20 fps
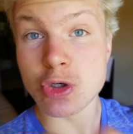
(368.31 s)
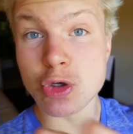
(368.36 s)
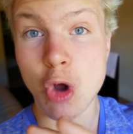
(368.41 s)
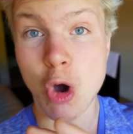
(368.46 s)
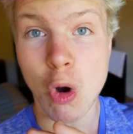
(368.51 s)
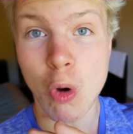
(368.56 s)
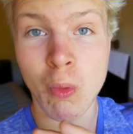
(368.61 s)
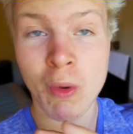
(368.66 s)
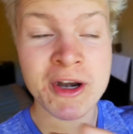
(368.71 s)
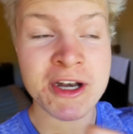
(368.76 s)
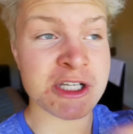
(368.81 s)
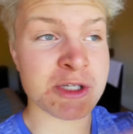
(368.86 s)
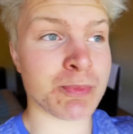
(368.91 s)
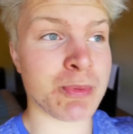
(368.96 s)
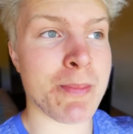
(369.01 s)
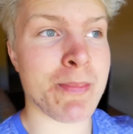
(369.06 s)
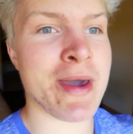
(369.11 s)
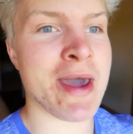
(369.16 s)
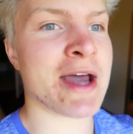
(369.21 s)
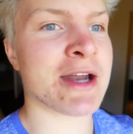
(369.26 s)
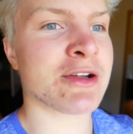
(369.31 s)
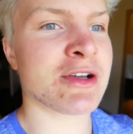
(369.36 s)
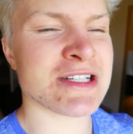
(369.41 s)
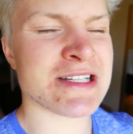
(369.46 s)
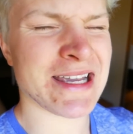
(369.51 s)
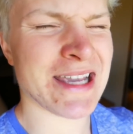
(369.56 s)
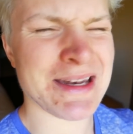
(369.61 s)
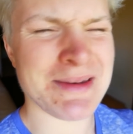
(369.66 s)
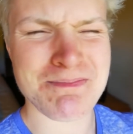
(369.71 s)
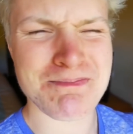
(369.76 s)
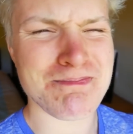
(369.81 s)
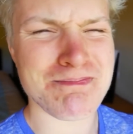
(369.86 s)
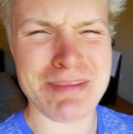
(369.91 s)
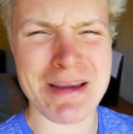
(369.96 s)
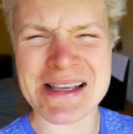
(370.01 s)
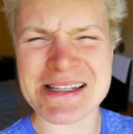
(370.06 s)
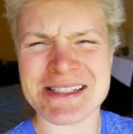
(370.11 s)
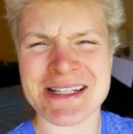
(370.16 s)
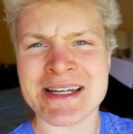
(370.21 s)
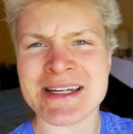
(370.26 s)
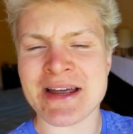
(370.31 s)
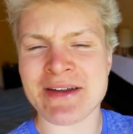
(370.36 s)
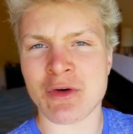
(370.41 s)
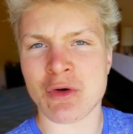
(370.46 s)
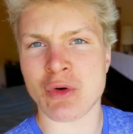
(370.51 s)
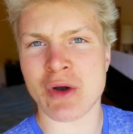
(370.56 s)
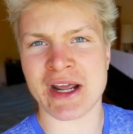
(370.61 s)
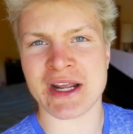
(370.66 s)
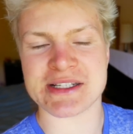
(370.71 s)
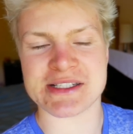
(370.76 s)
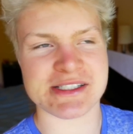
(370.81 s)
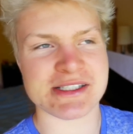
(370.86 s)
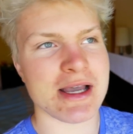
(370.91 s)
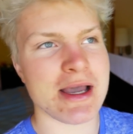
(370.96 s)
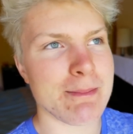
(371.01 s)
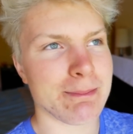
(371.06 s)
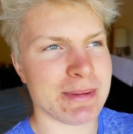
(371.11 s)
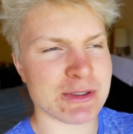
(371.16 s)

no one is prepared, because, like, it basically never rains.